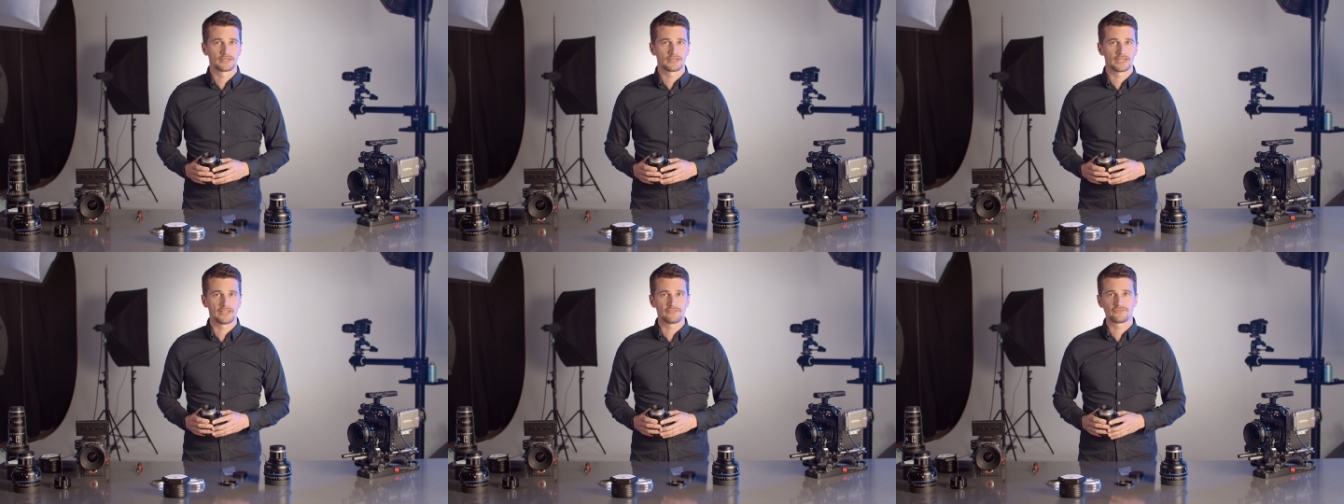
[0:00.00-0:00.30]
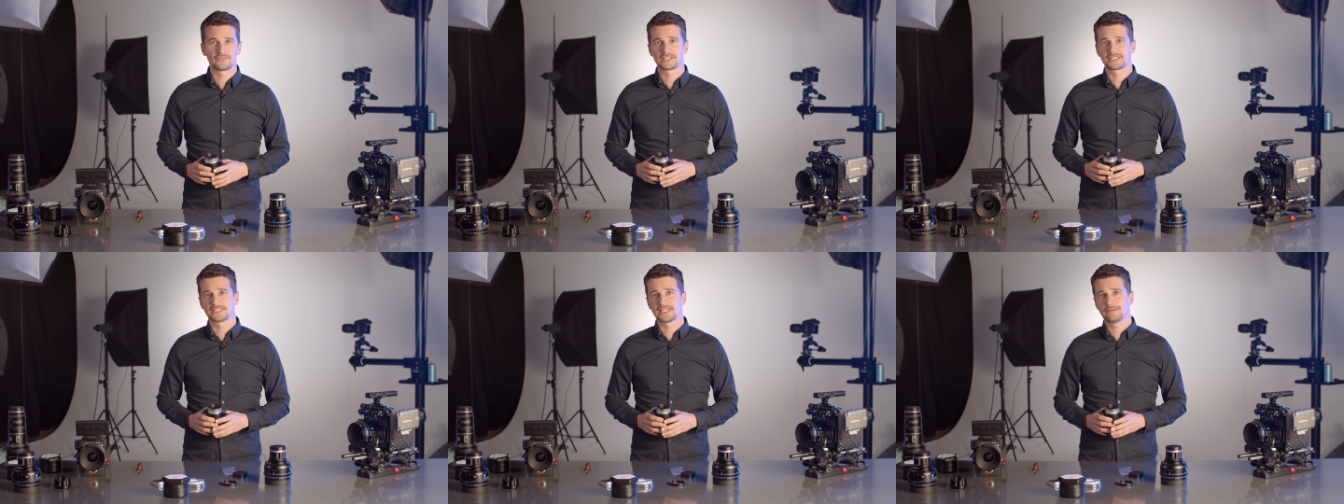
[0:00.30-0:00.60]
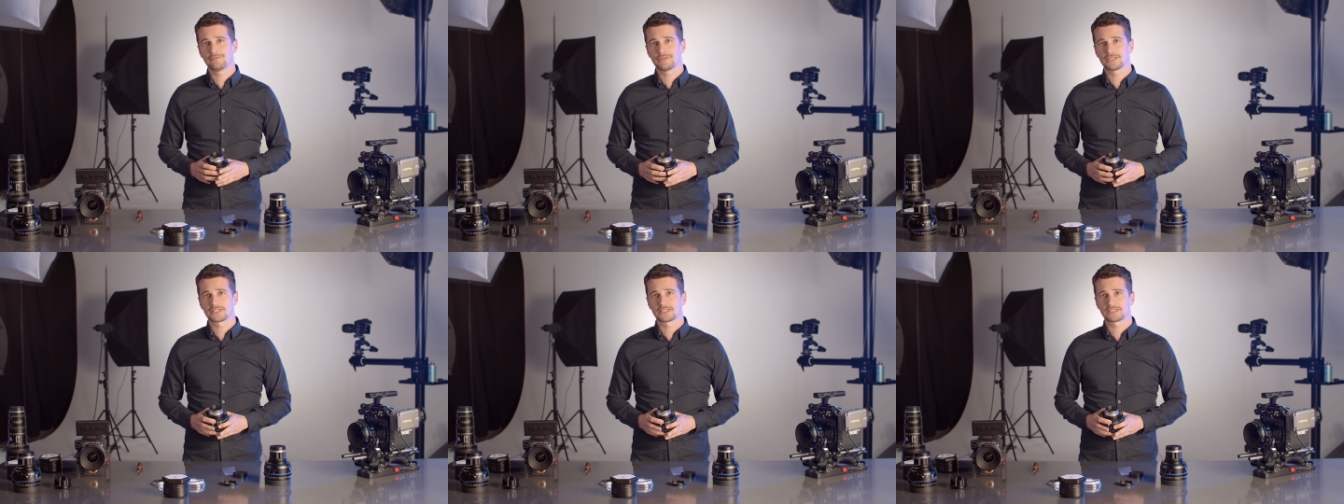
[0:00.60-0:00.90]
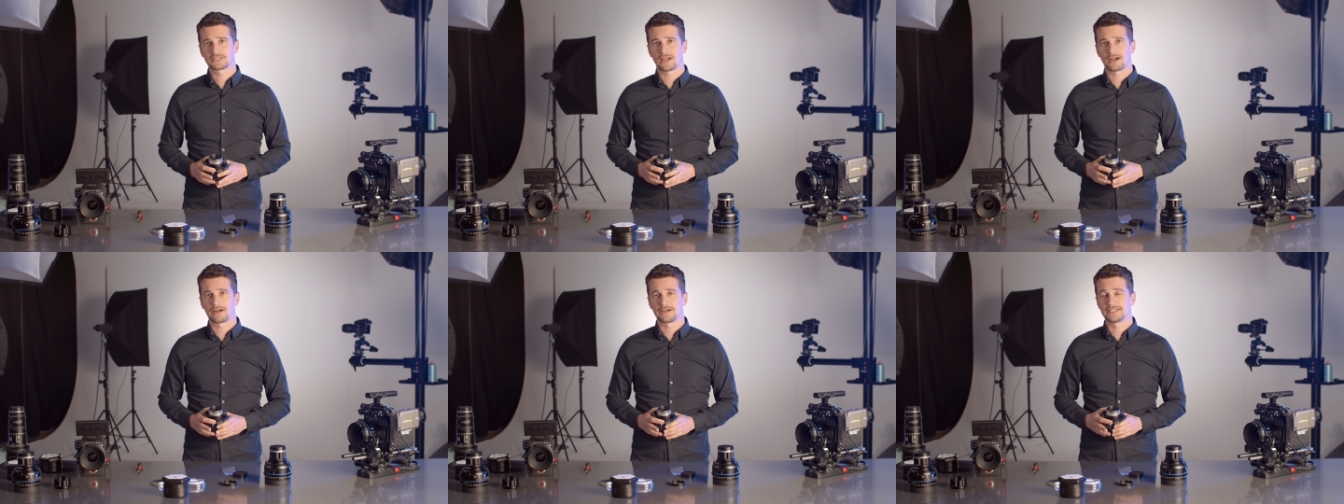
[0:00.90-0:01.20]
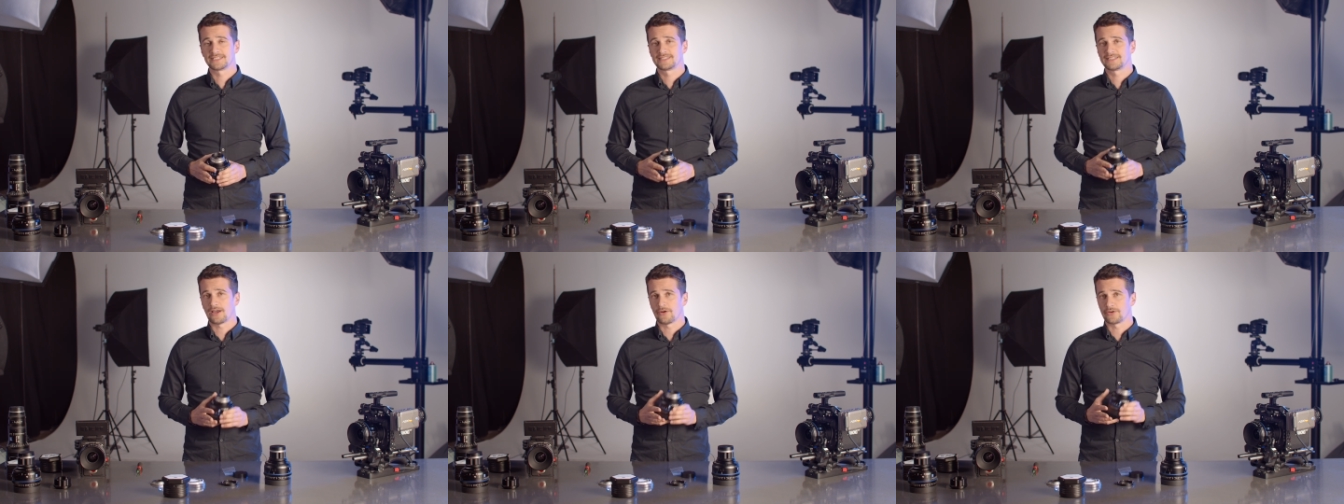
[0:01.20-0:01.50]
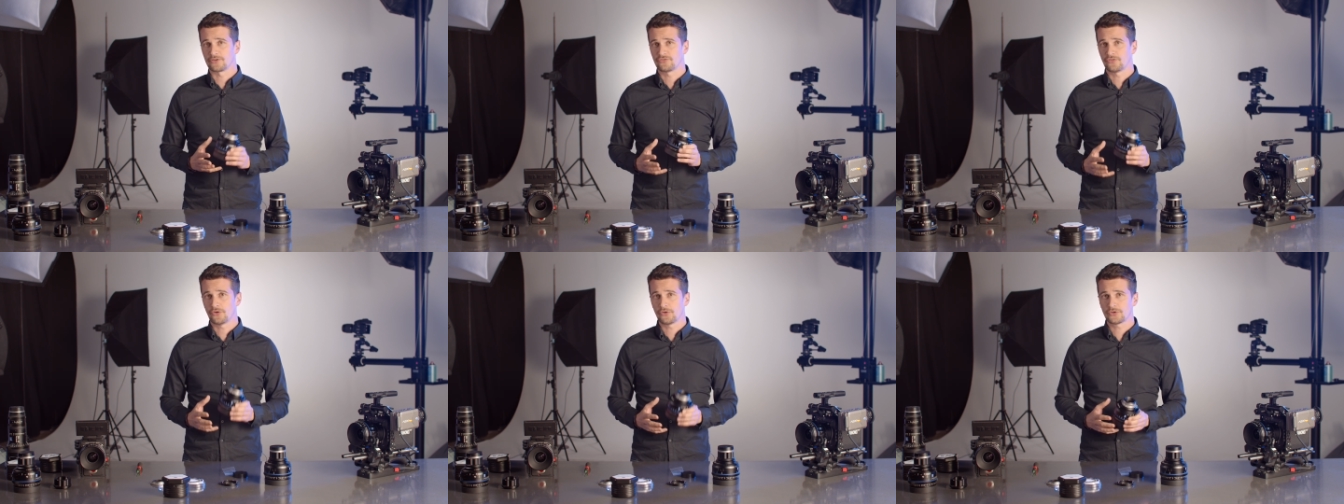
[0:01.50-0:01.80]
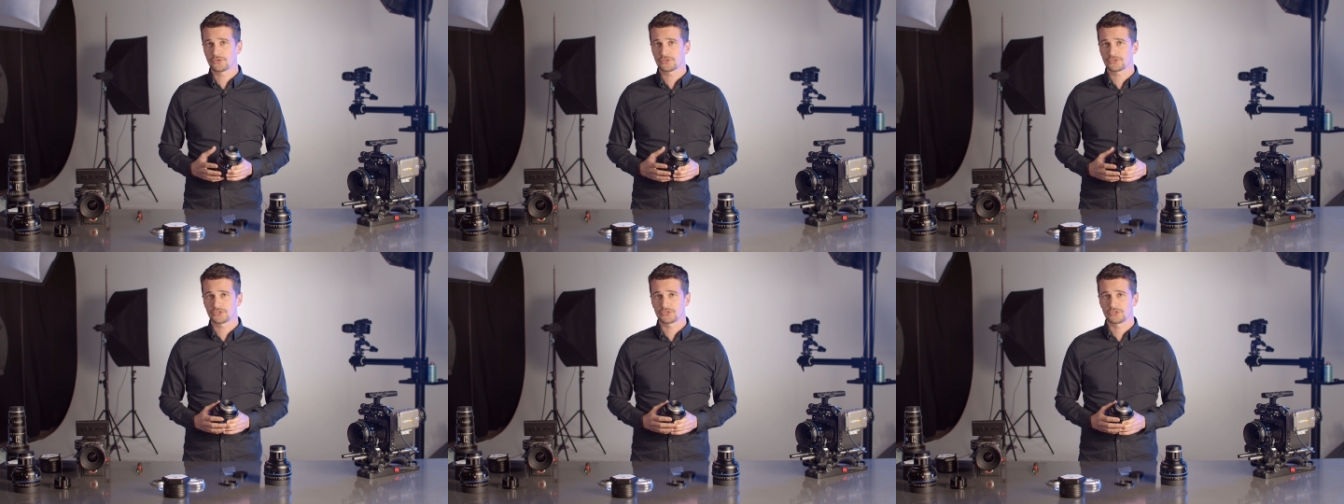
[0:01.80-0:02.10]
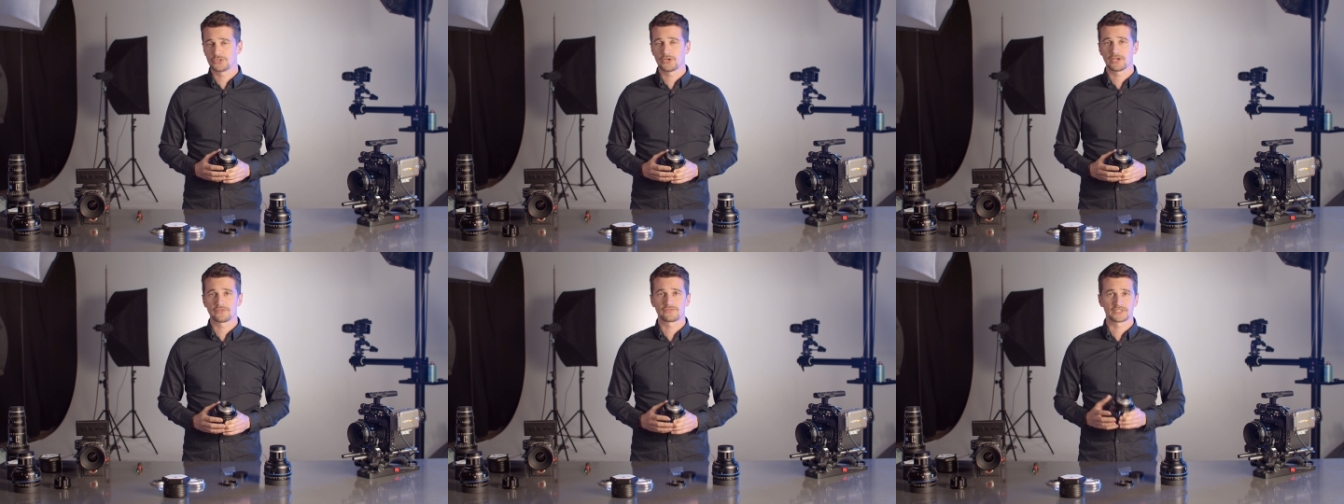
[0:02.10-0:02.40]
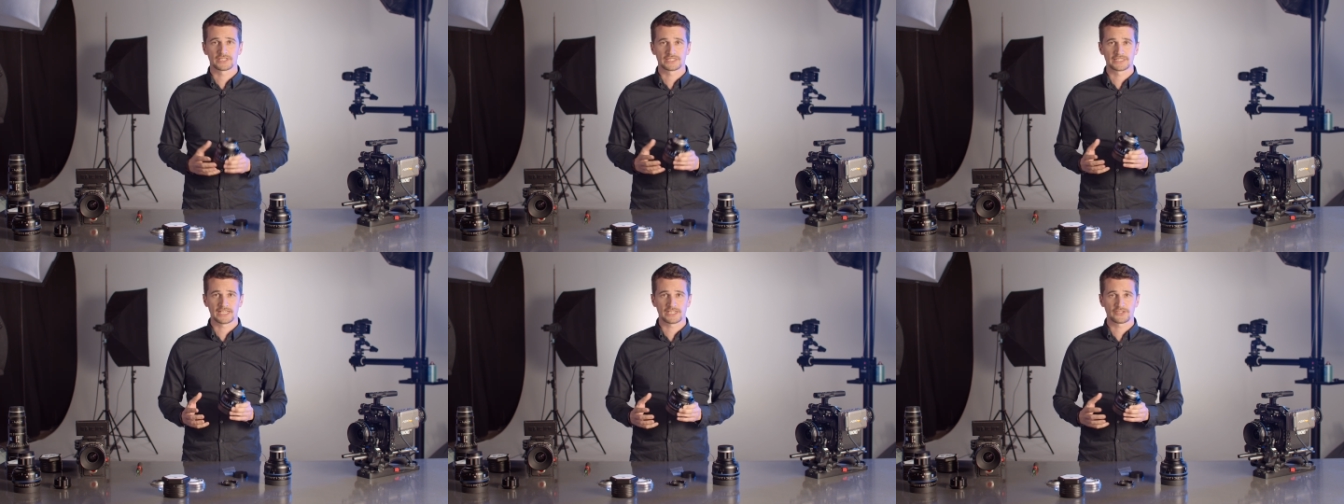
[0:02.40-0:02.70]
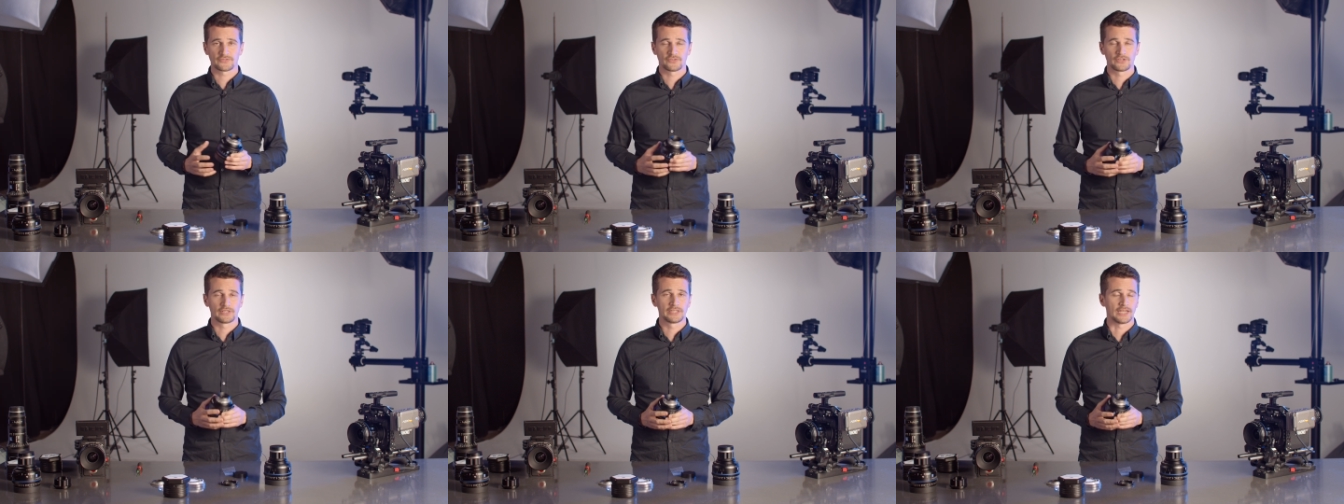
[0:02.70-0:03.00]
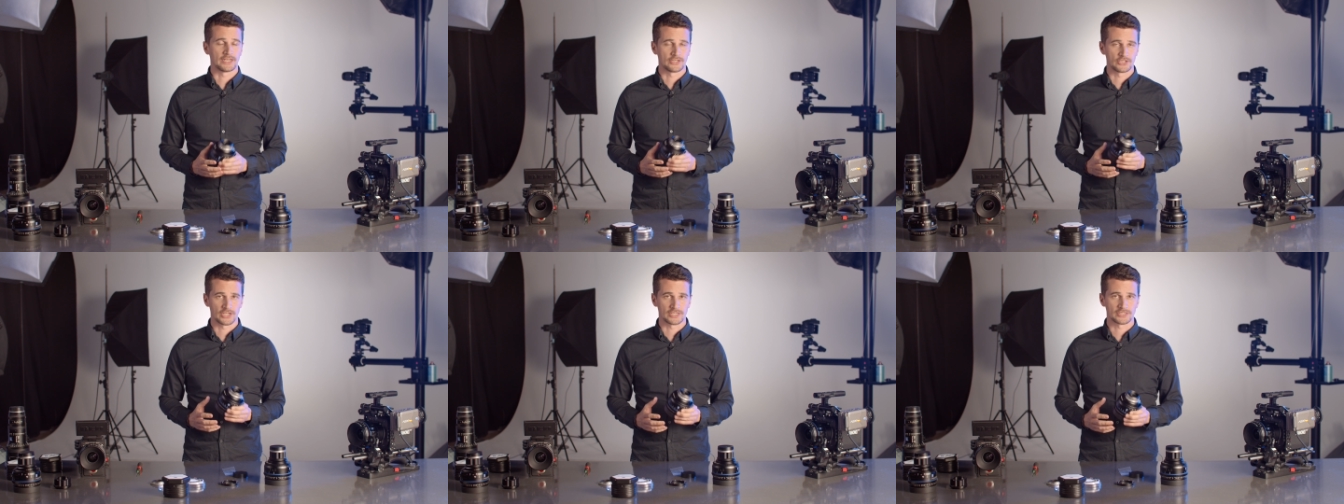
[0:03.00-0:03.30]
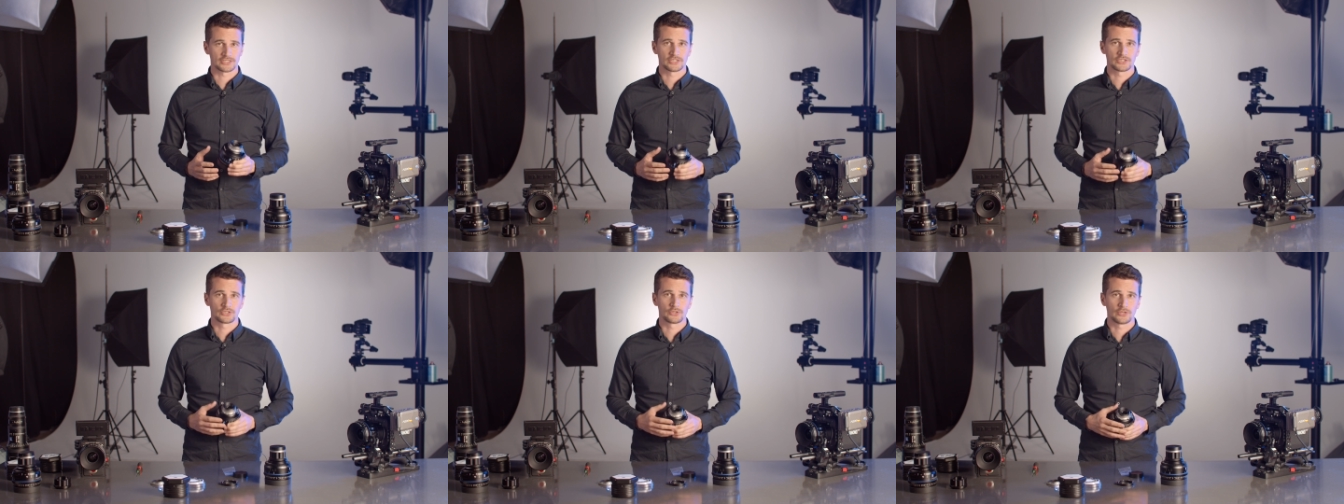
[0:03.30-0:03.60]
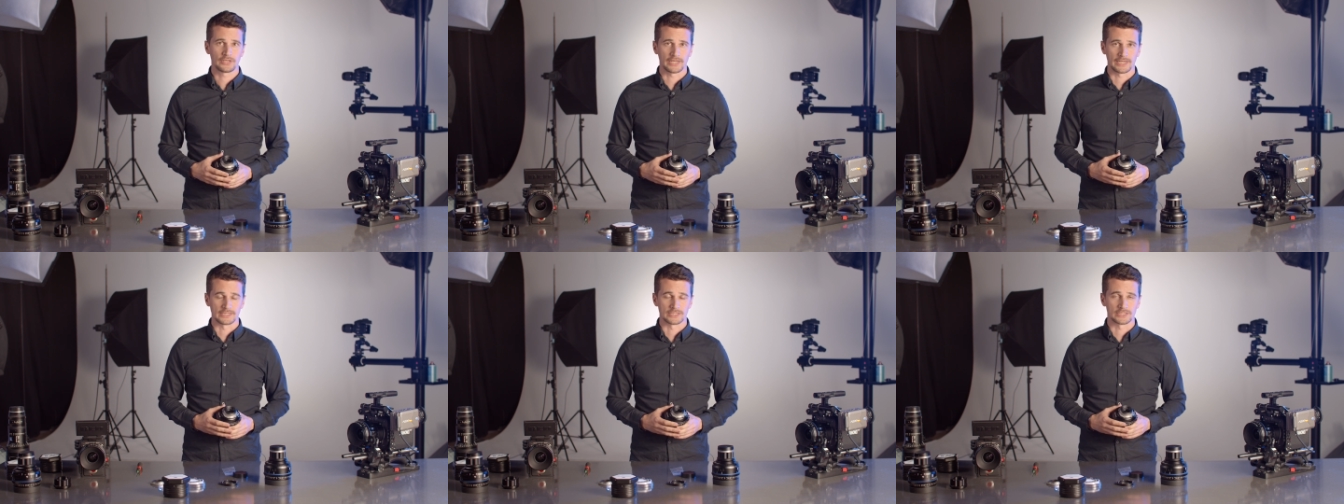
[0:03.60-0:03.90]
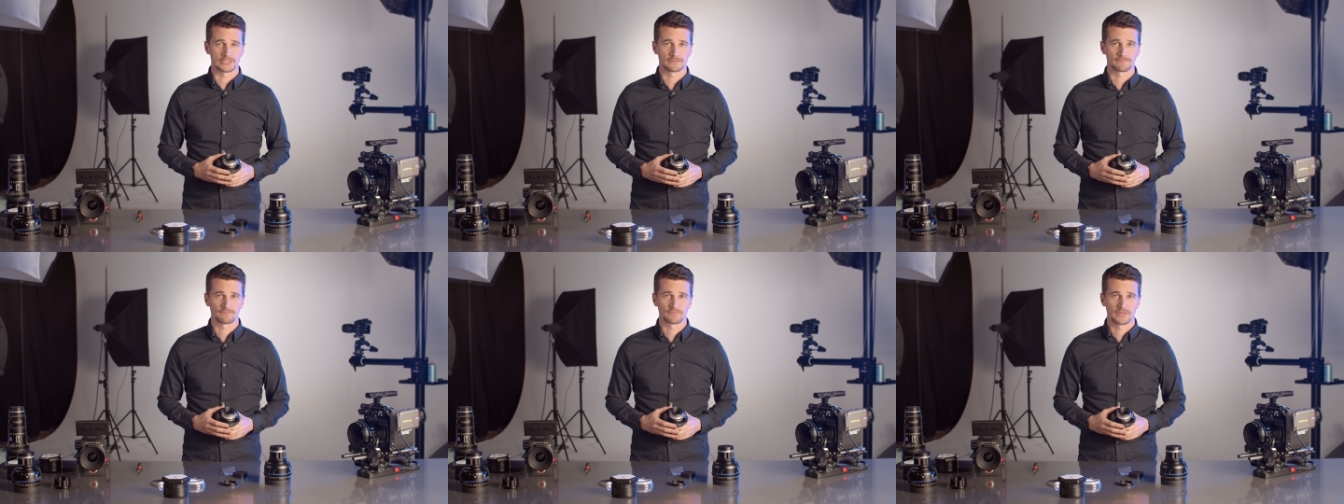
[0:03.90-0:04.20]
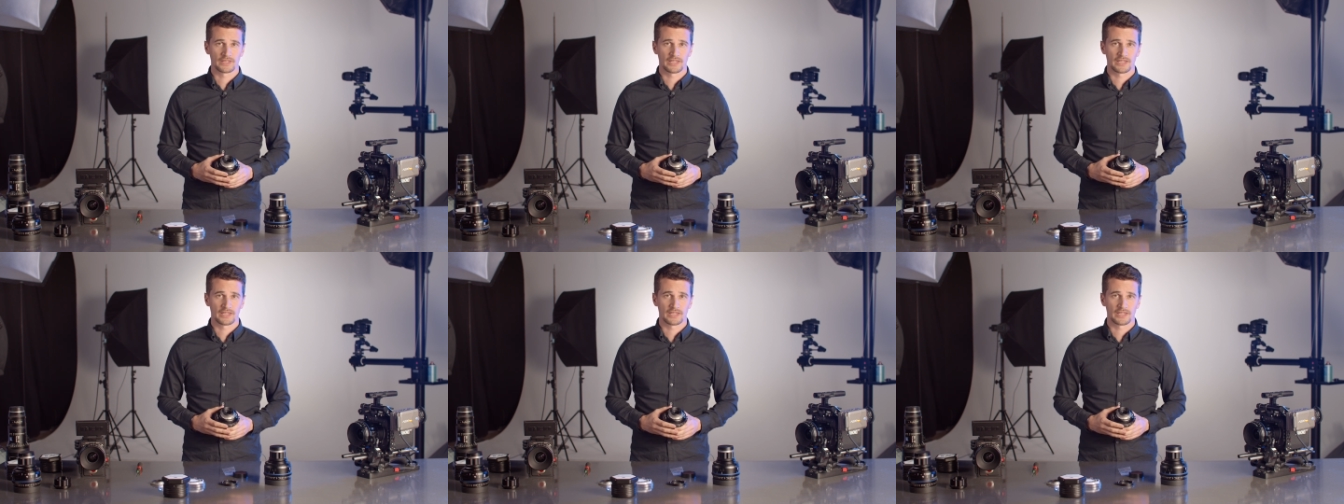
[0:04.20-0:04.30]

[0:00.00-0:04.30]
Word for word: If the Siemens star is now in focus, you have successfully adjusted your lens.